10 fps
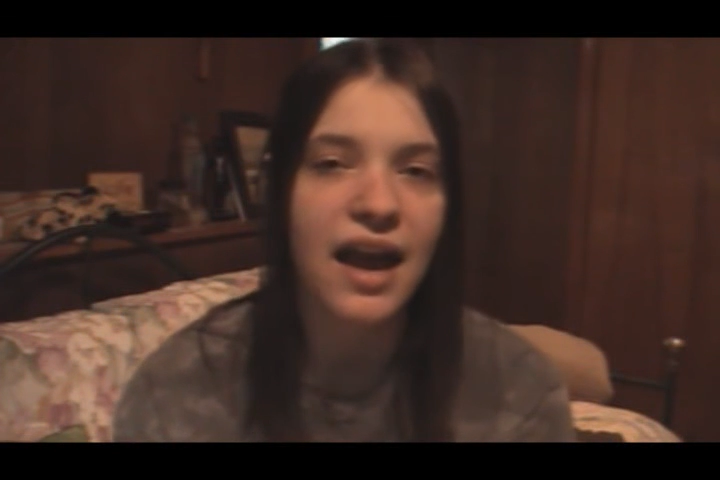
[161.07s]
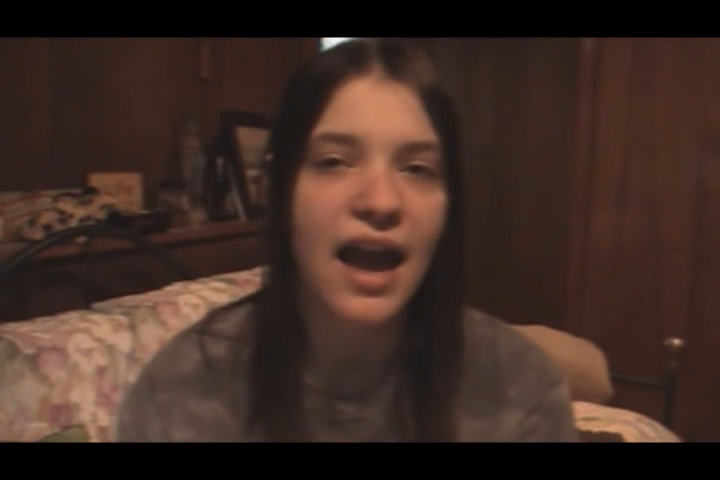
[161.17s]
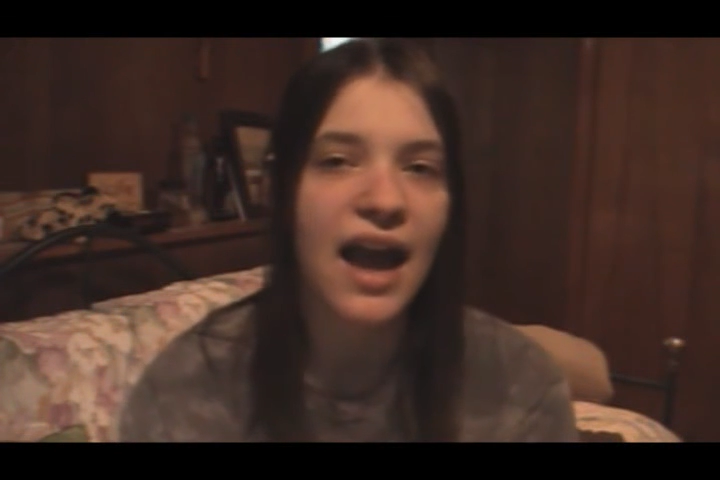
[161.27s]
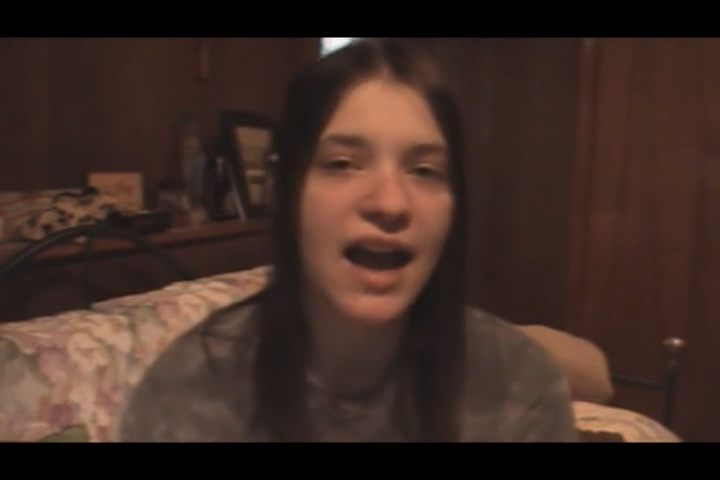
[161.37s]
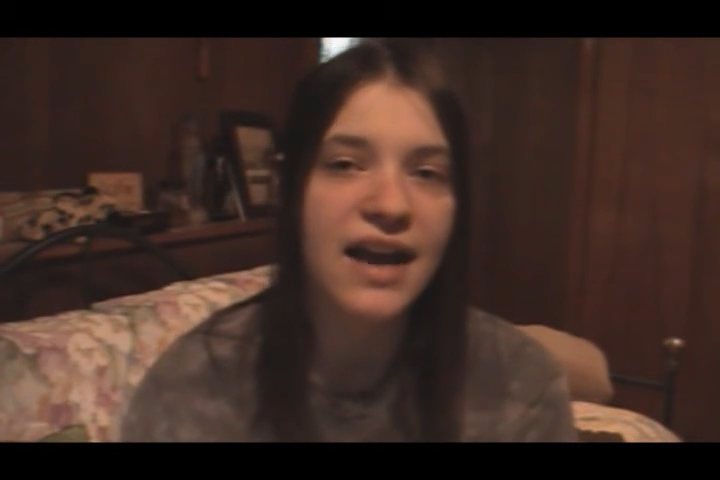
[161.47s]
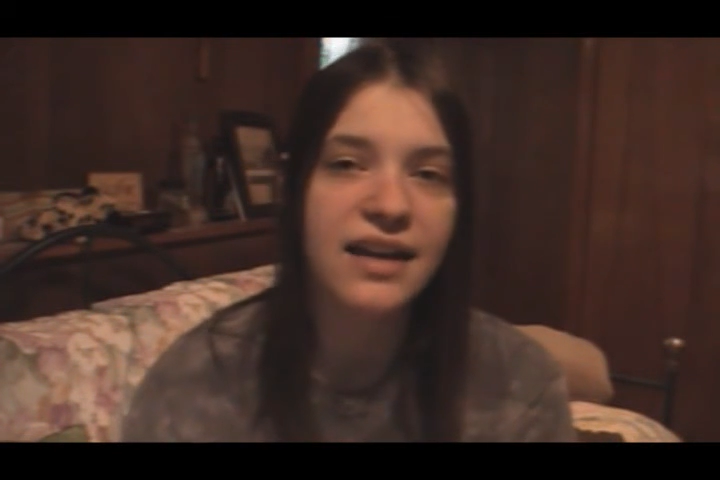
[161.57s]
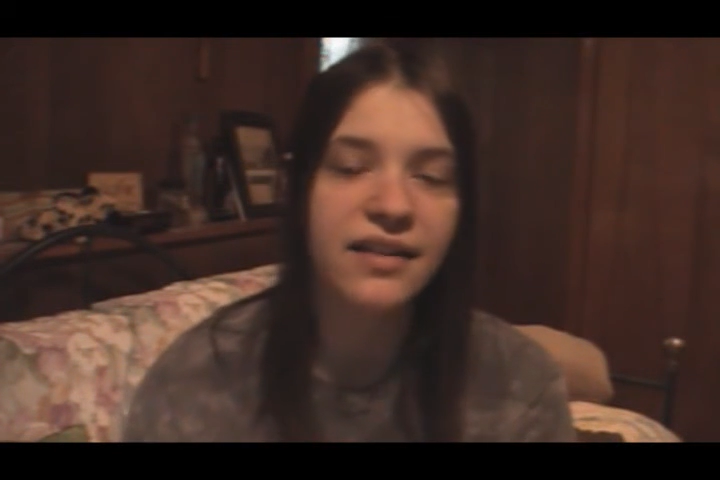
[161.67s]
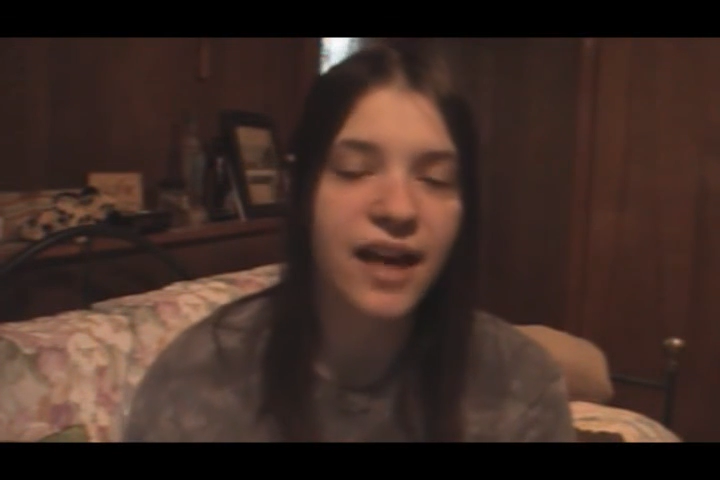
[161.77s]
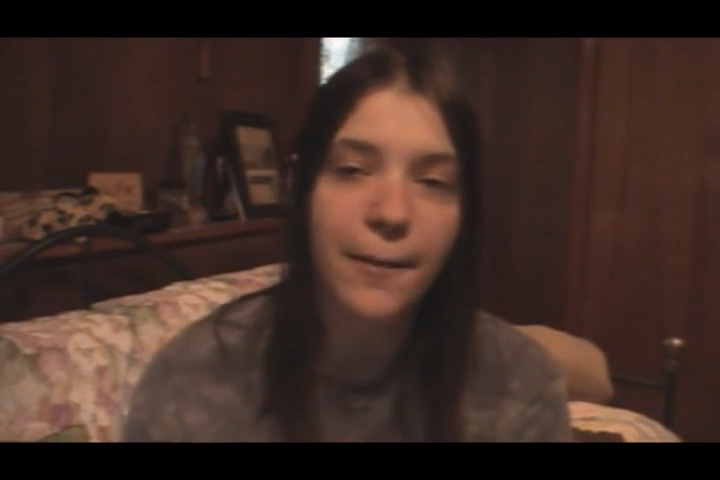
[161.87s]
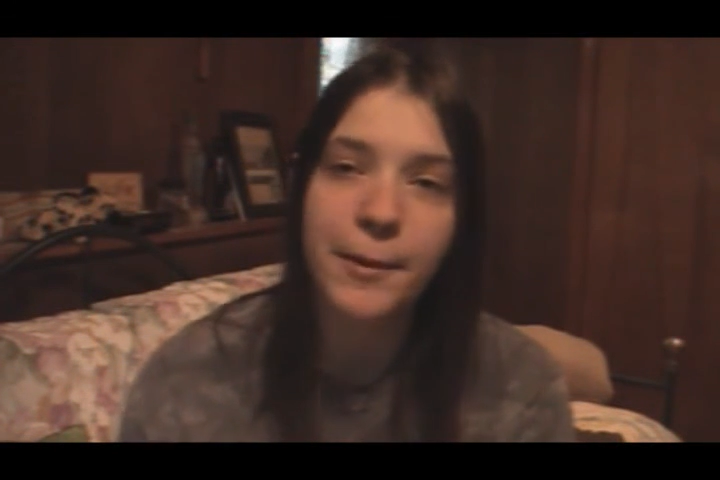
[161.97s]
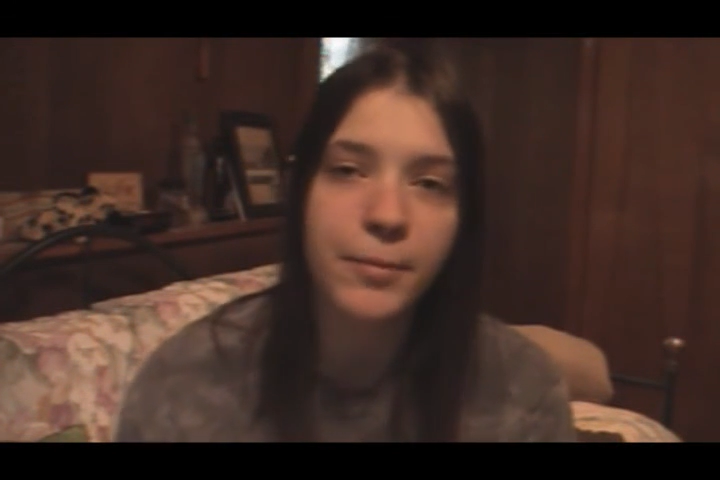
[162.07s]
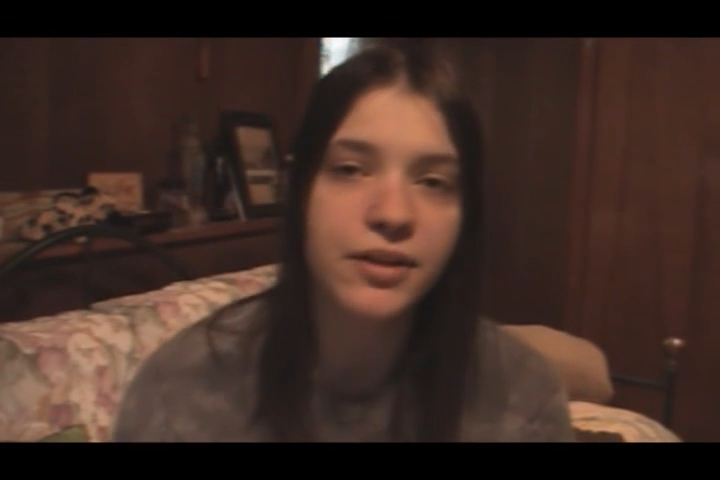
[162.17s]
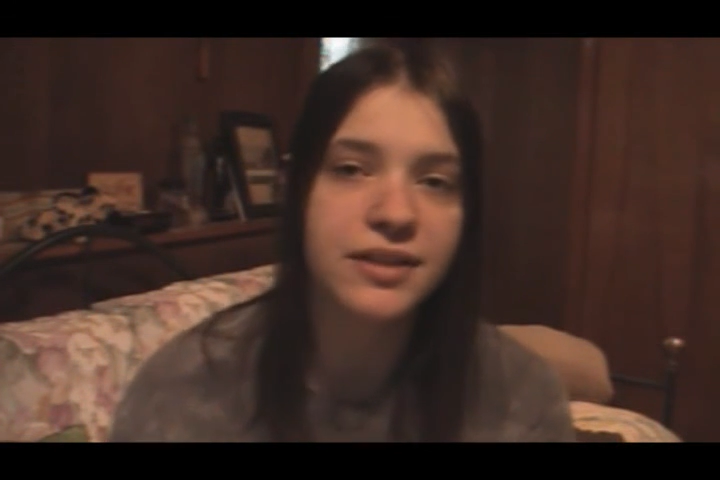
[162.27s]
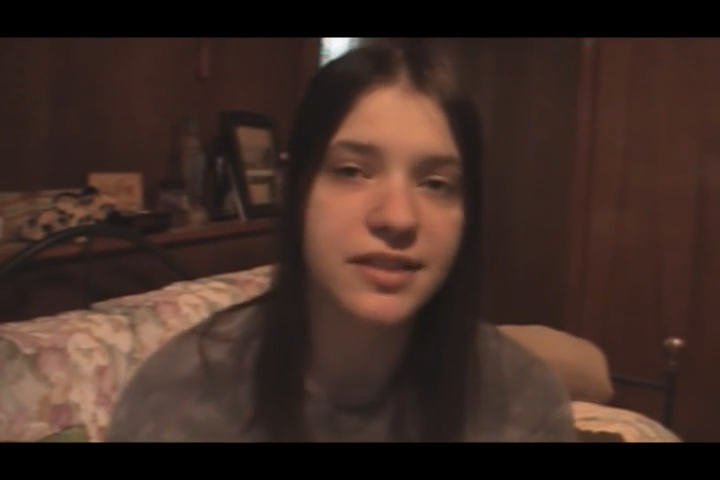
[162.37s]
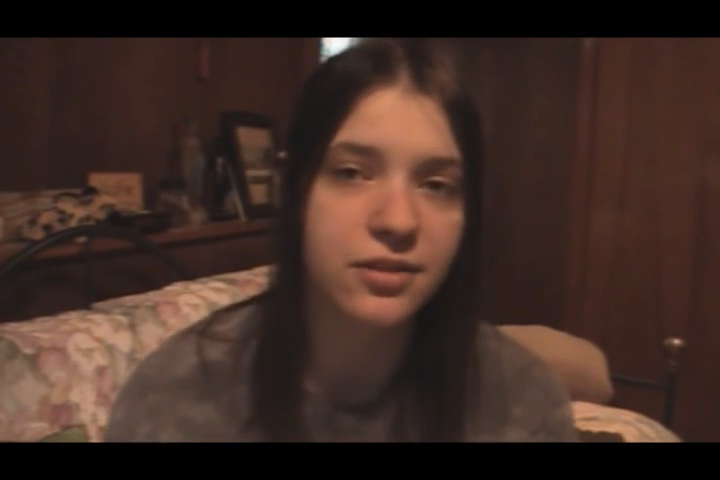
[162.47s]
And a lot of people
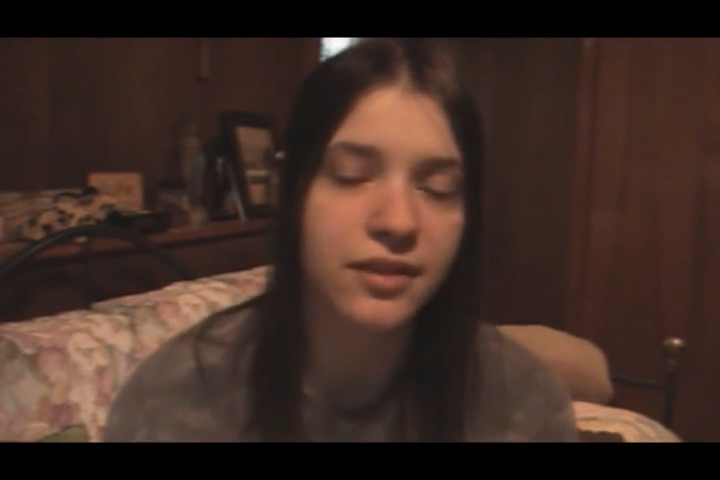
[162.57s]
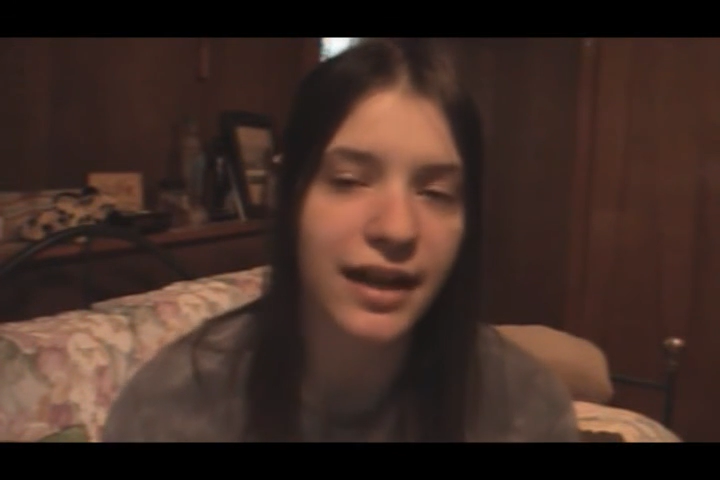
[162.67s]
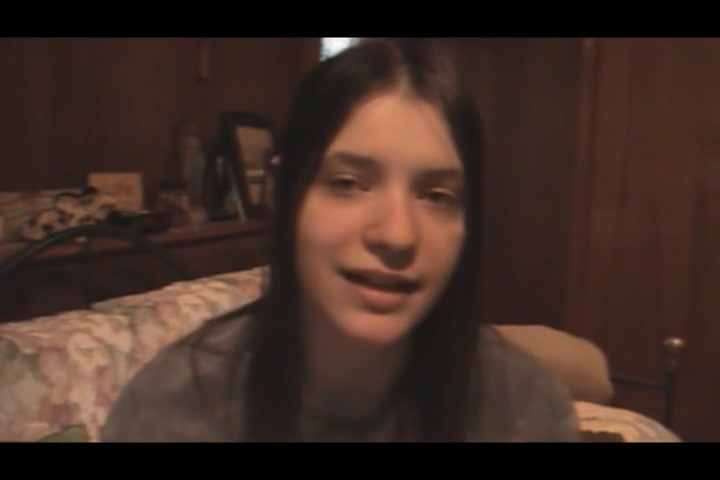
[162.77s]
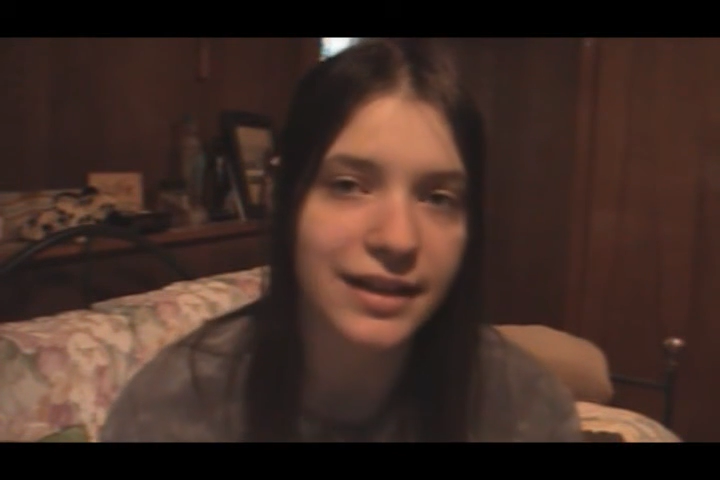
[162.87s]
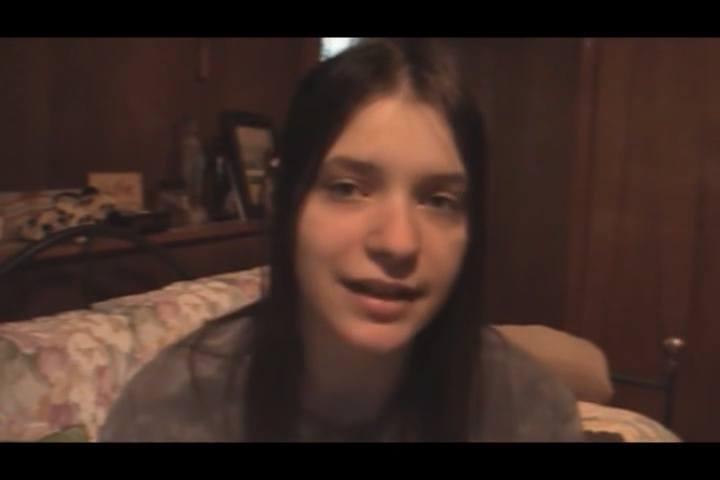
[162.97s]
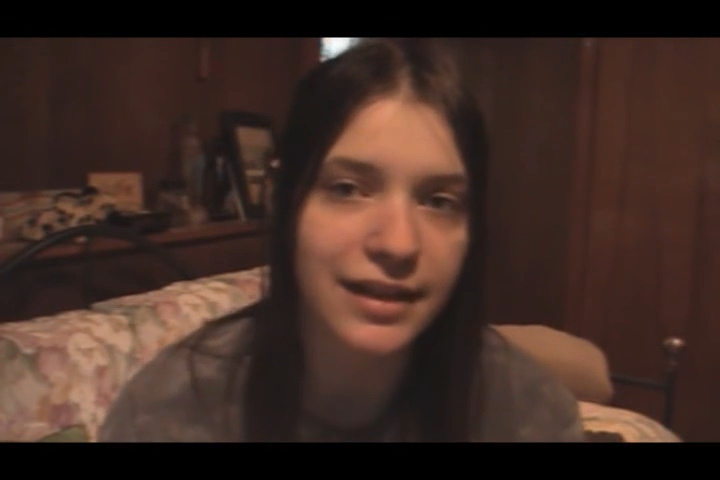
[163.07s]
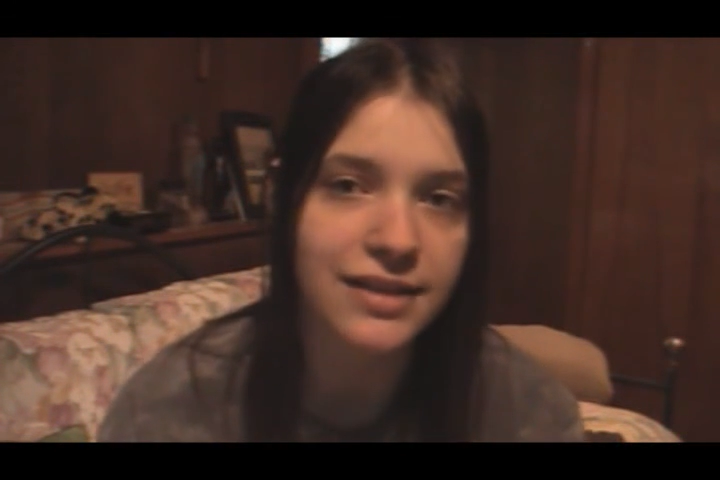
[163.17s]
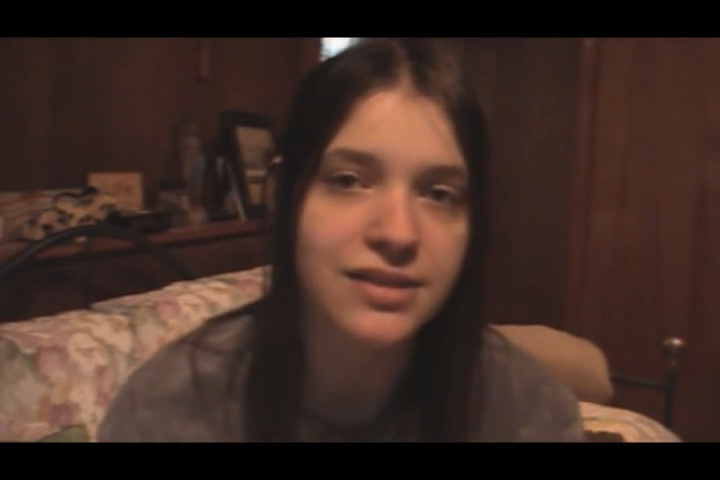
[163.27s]
consider that geeky.